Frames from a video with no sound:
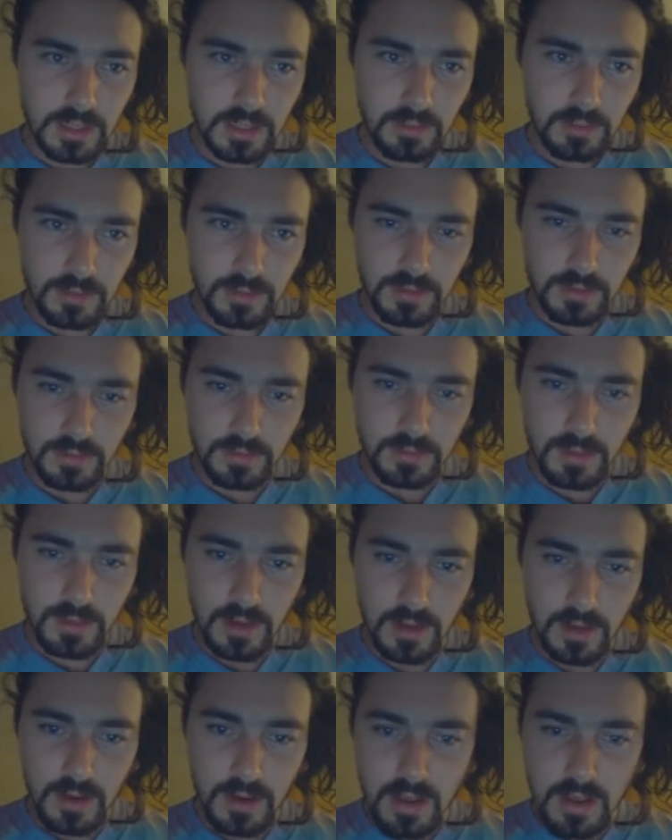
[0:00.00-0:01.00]
while you're
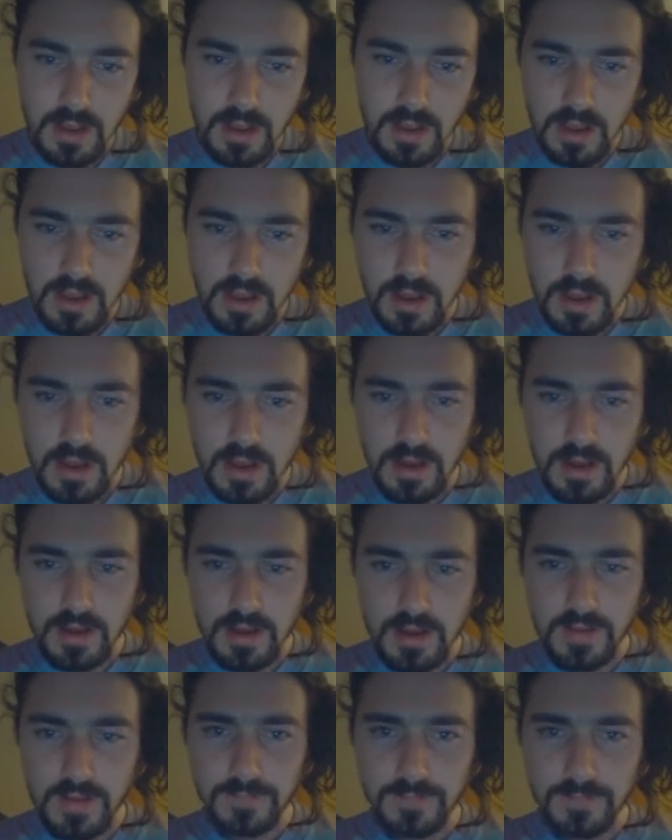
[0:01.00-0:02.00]
there.
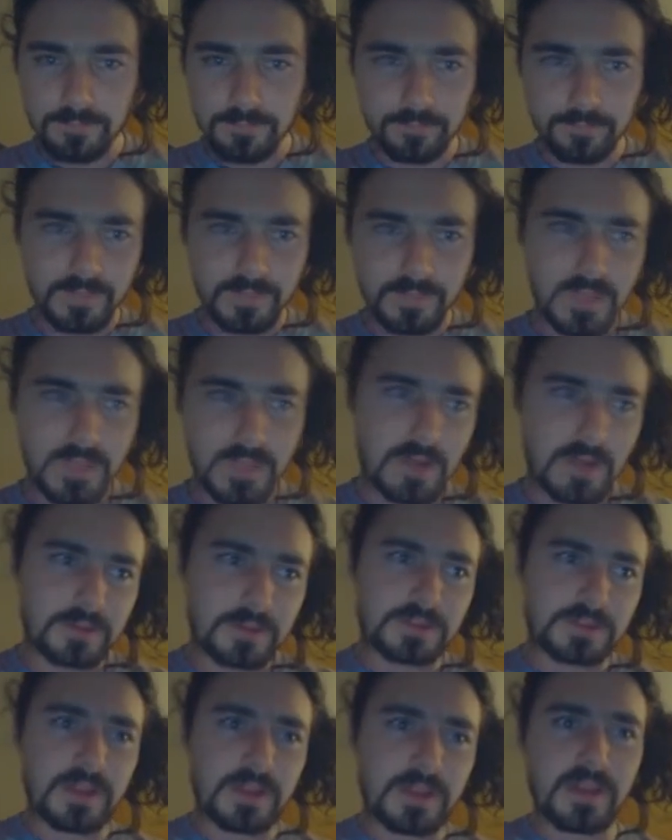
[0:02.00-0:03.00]
Now you
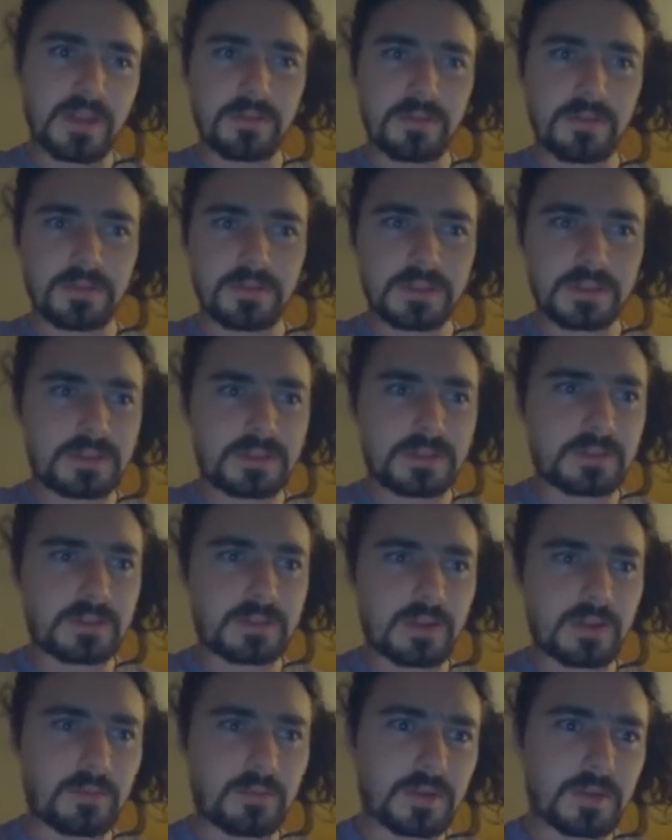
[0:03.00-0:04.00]
saw that
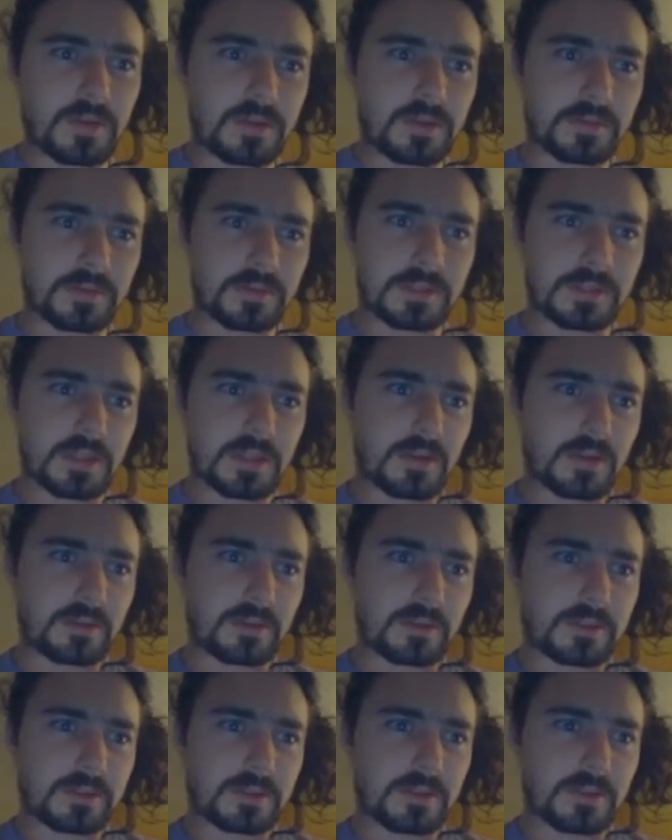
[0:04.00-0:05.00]
one that was there. It
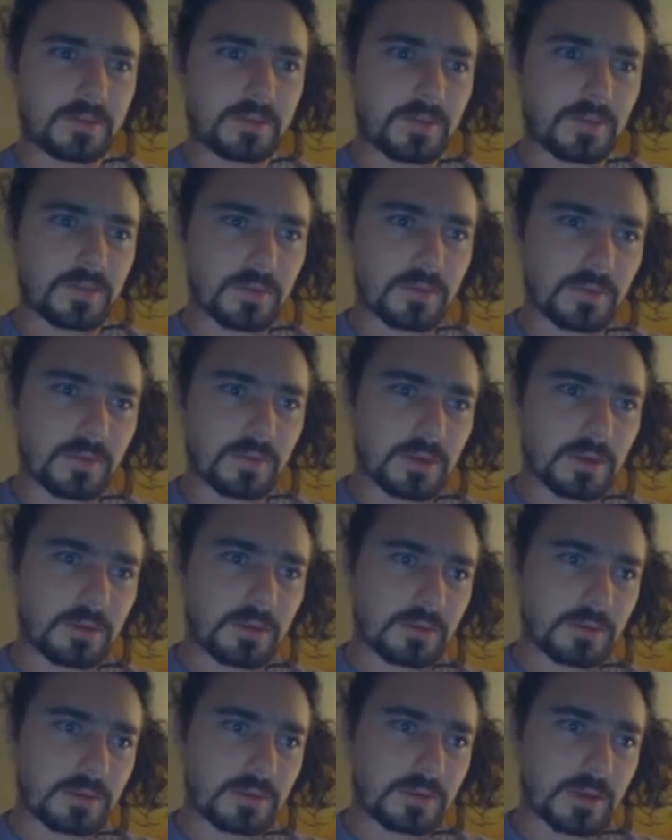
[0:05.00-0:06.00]
sold for
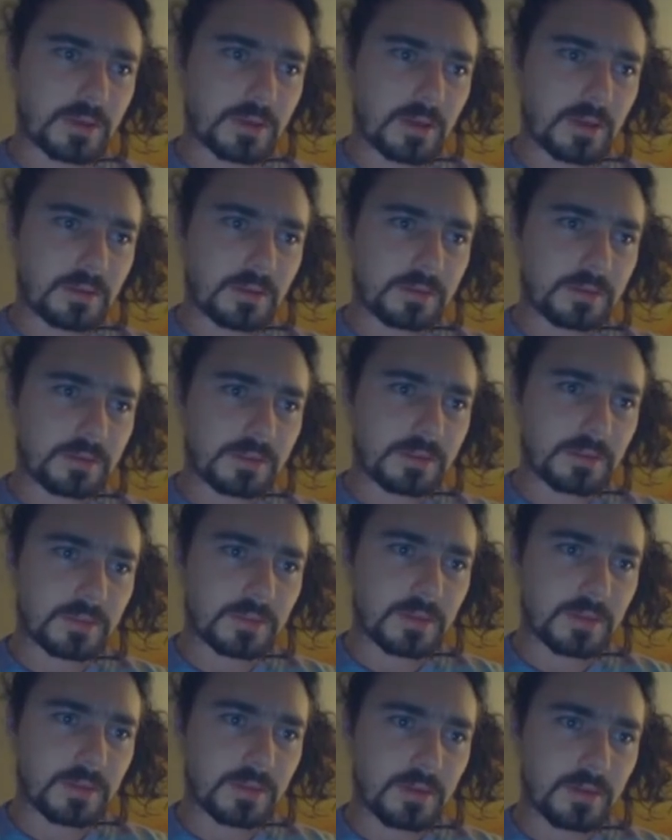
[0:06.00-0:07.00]
$300,
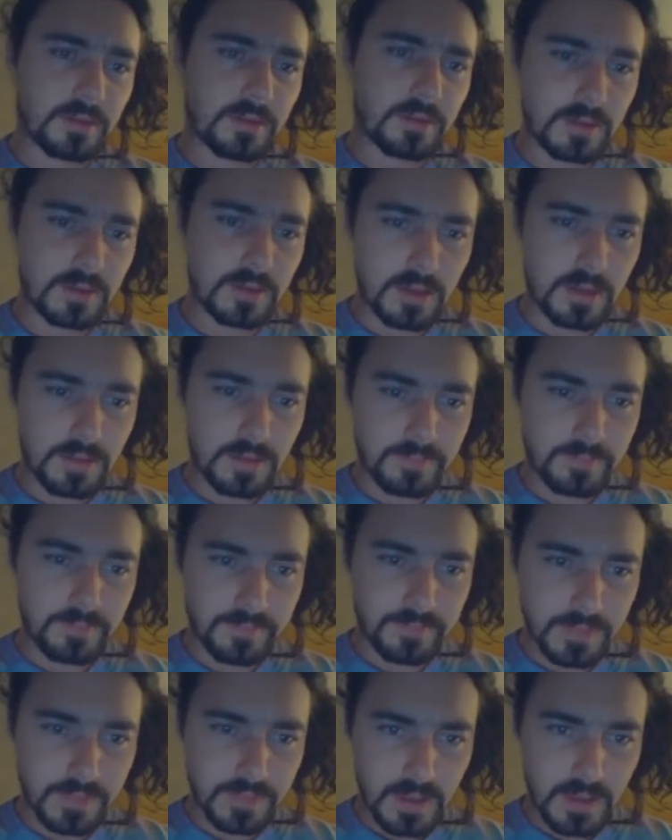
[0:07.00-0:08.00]
something around that.
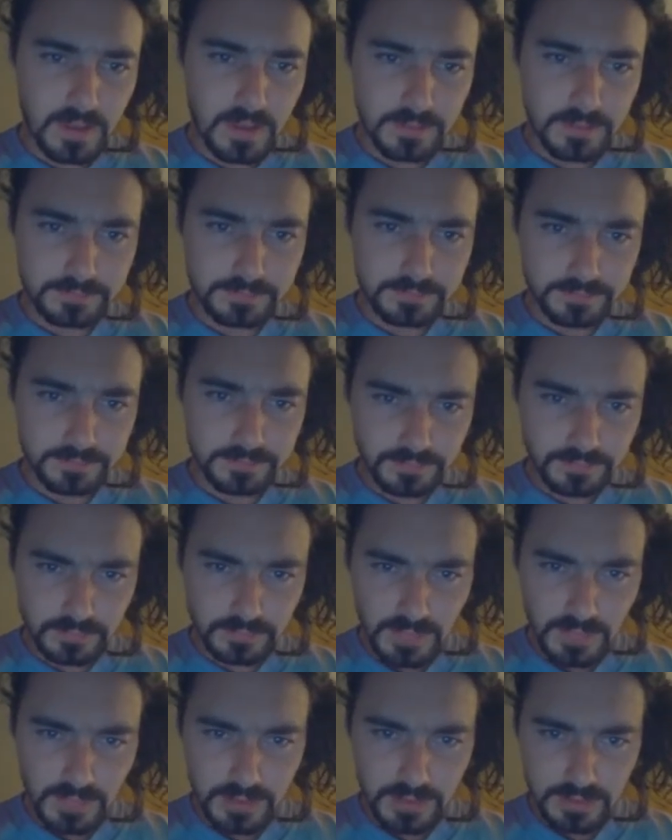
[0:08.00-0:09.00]
Now
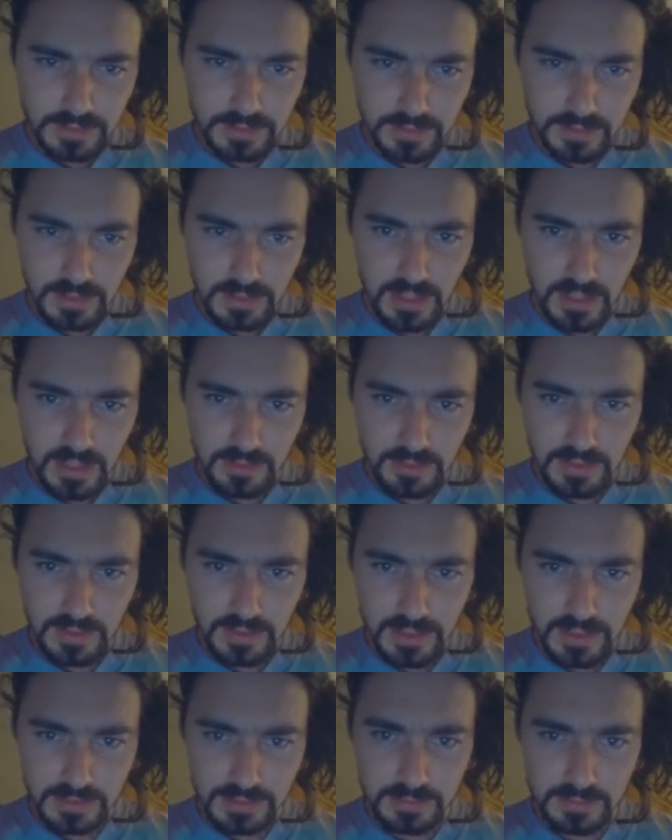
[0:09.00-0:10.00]
let's look at the
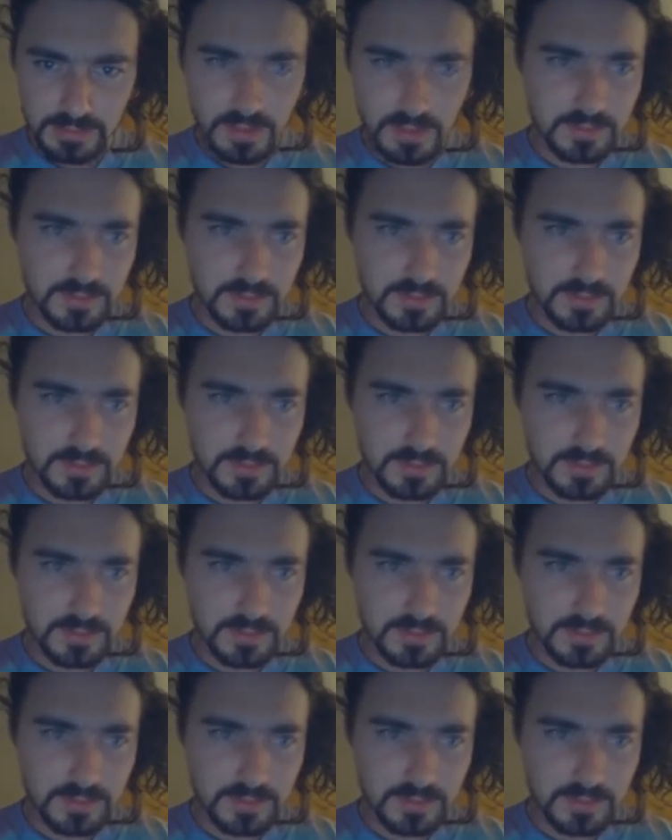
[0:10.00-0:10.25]
ABS pump